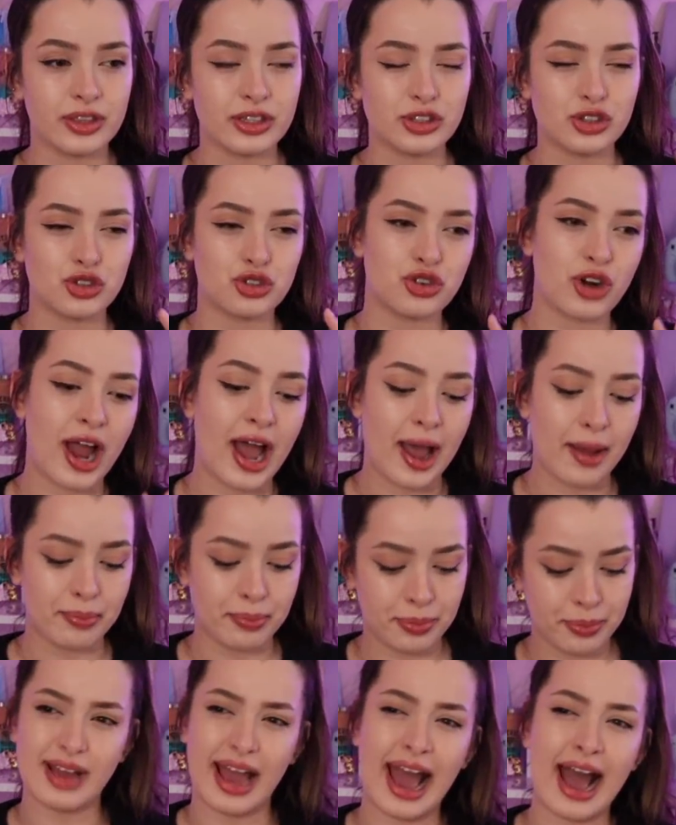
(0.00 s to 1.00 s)
the
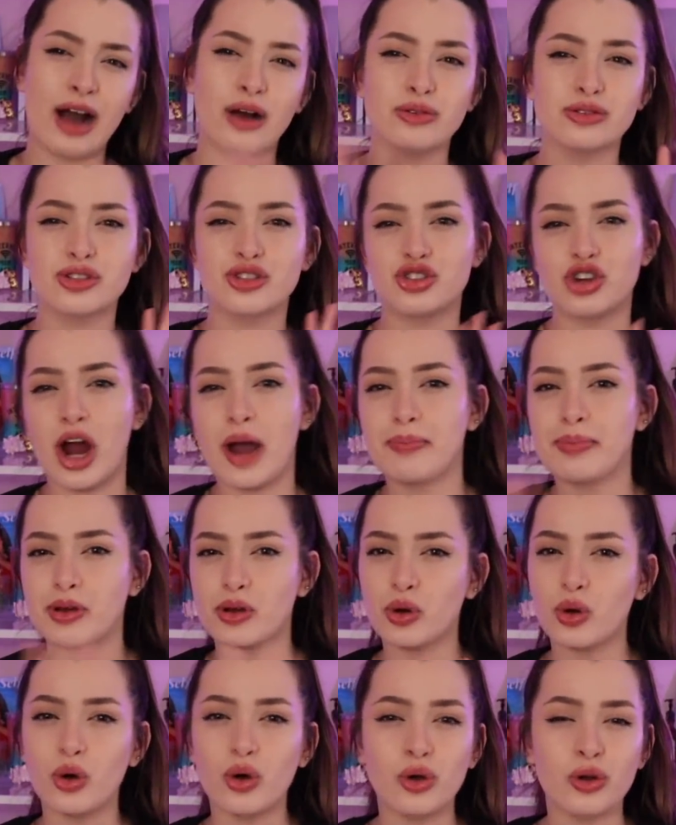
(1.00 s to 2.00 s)
trap house
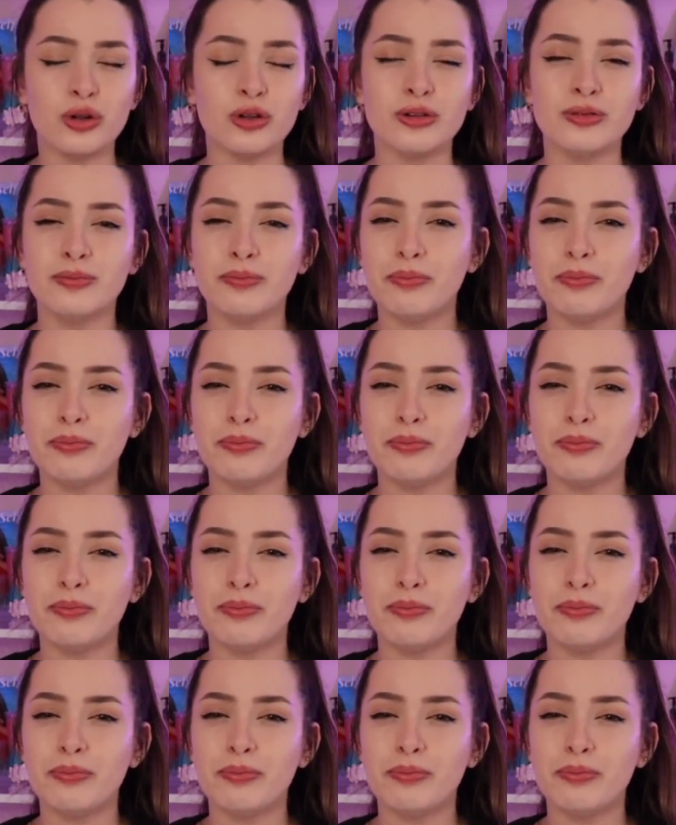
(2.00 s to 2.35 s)
tropical